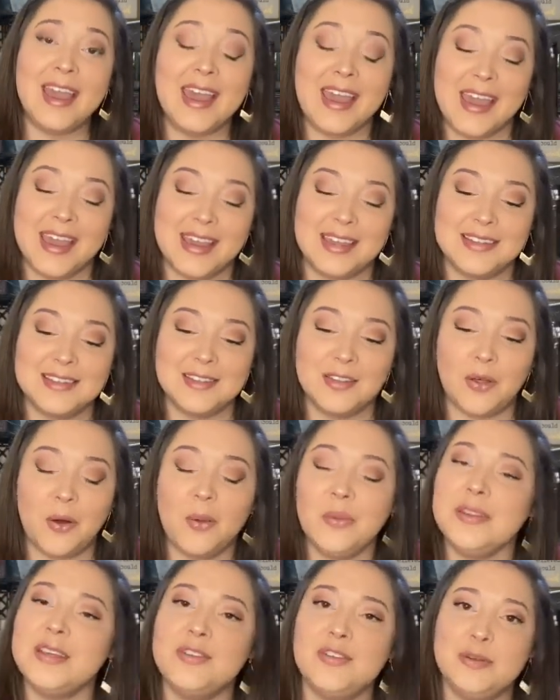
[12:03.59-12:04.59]
And the
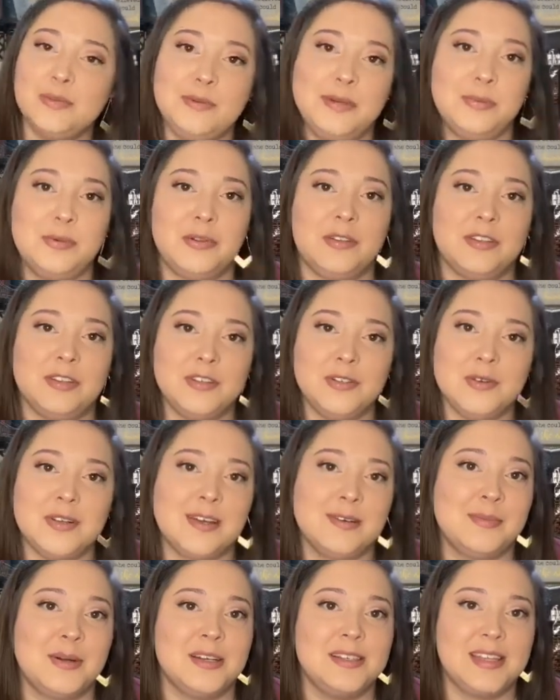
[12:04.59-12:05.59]
only two people that do
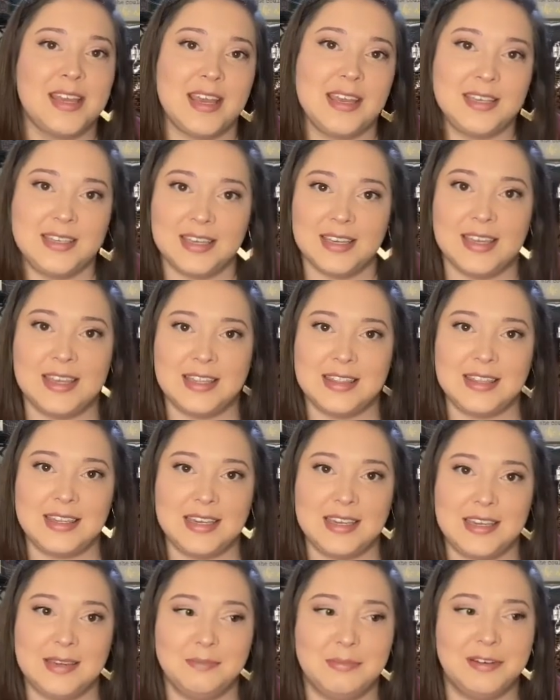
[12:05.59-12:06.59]
not partake in
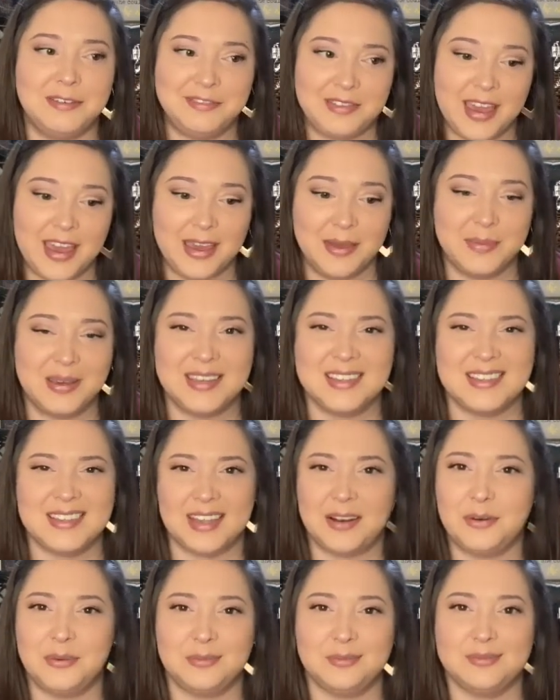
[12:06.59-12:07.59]
the buffet because they
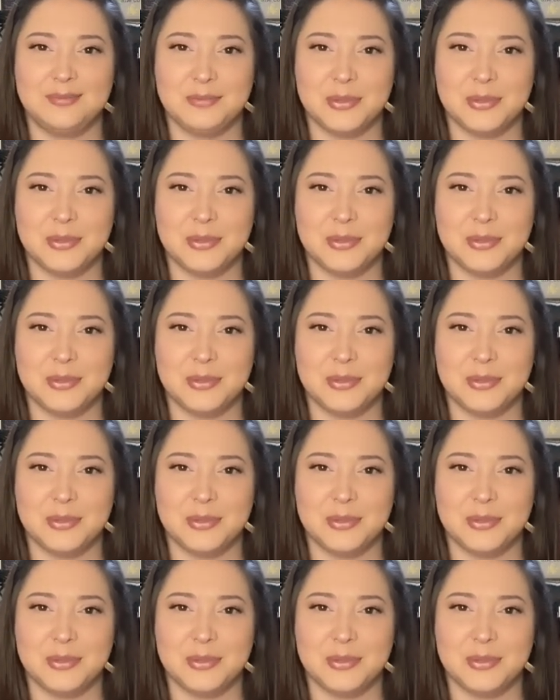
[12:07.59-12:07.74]
don't